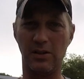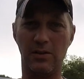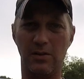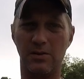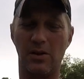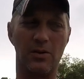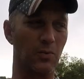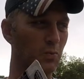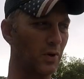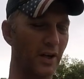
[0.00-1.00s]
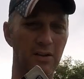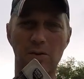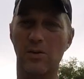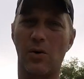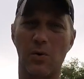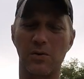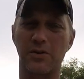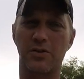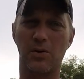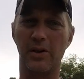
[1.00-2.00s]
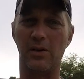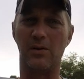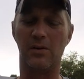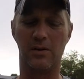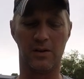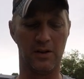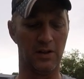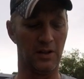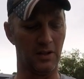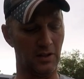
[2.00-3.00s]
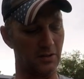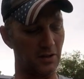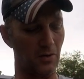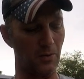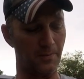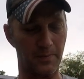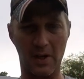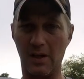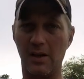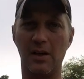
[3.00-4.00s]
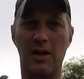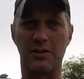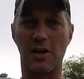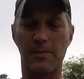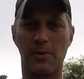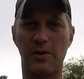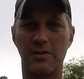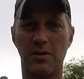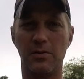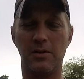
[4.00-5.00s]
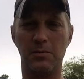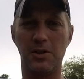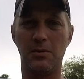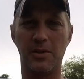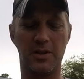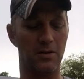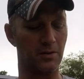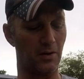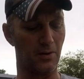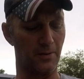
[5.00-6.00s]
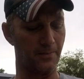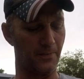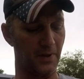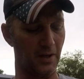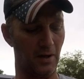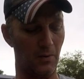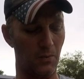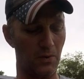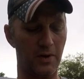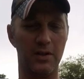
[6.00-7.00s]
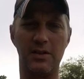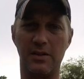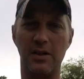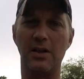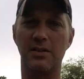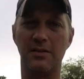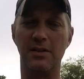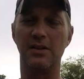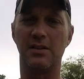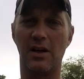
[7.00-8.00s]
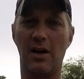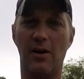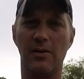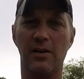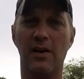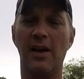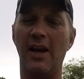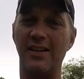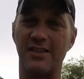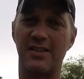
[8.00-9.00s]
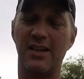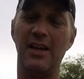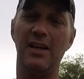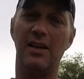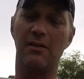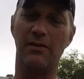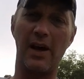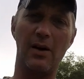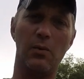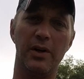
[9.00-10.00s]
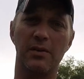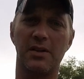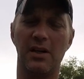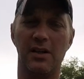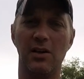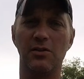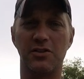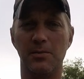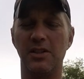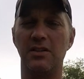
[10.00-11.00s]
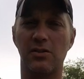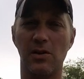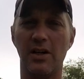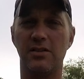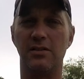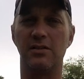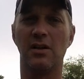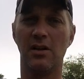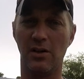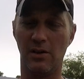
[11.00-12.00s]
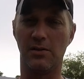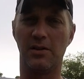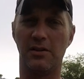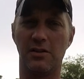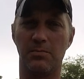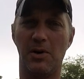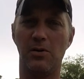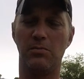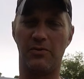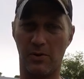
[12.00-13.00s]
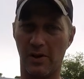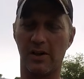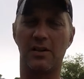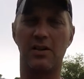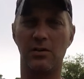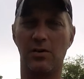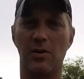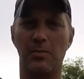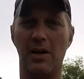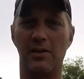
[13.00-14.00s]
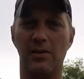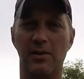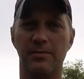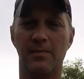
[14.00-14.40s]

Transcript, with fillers: use on a regular cordless drill. So I stopped what I was doing in the middle of my keel guard and I wanted to test this out and see if that will take care of some of these scratches underneath this boat before I get the keel guard back on.